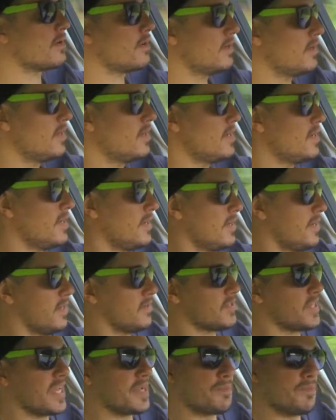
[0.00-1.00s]
I
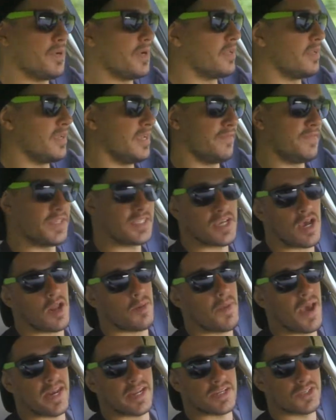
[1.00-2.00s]
was like, but if this
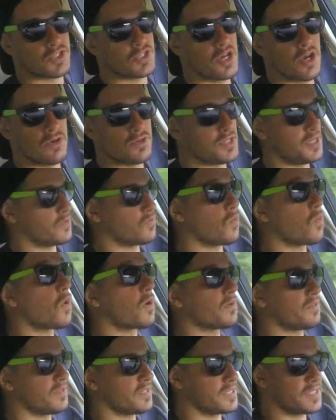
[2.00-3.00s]
automatic is toast, it's
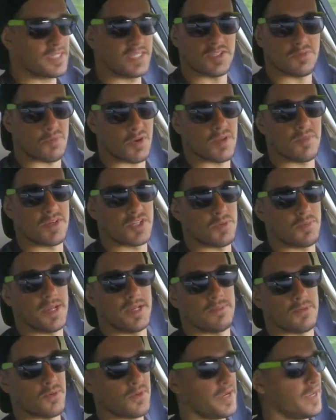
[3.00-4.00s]
worthless. It's pretty much a
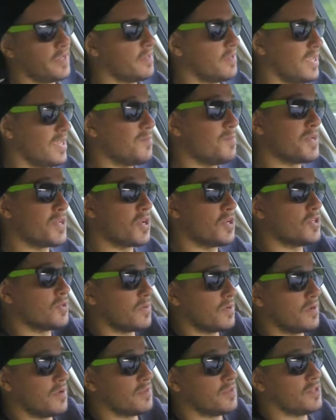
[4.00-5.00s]
paperweight. It'd be good
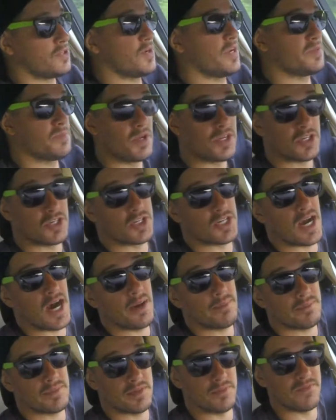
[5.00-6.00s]
to a transmission
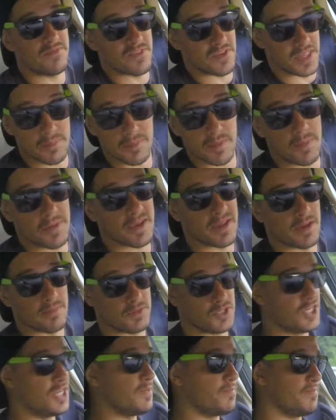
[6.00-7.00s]
shop for to pick it
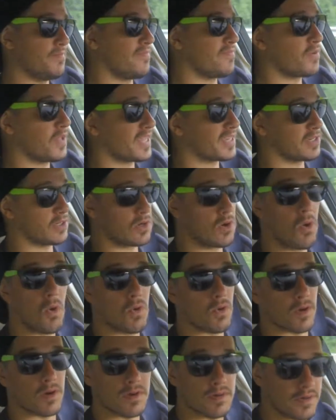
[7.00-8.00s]
up cheap for like a
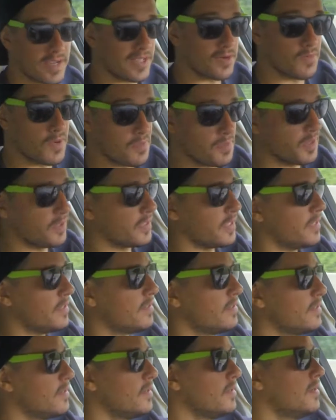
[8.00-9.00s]
core and rebuild it.
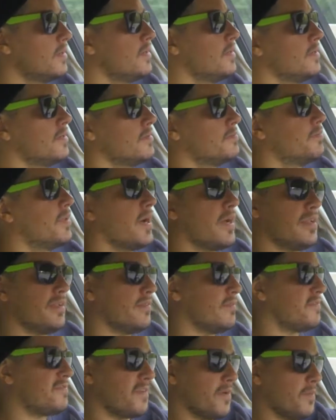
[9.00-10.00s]
But
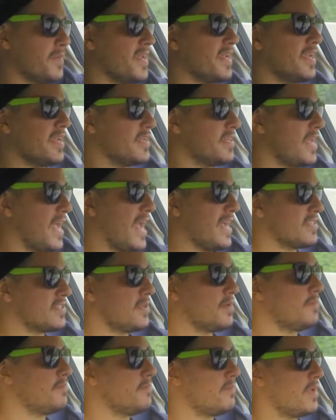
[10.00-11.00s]
for me, as
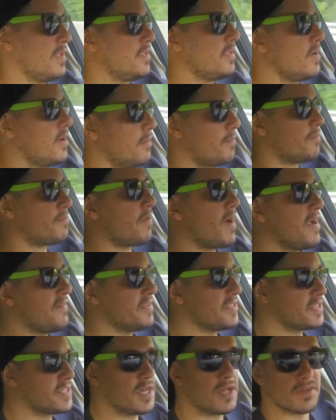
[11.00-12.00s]
a
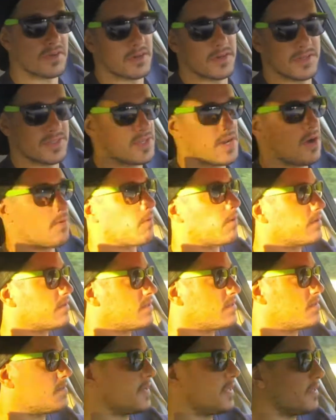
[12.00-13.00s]
private seller, it's not
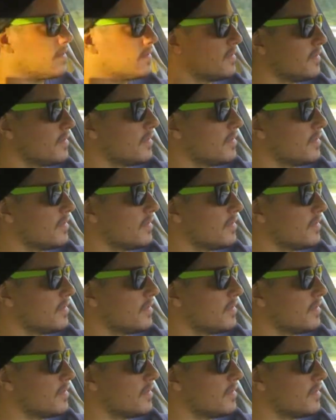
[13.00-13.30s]
worth it to me.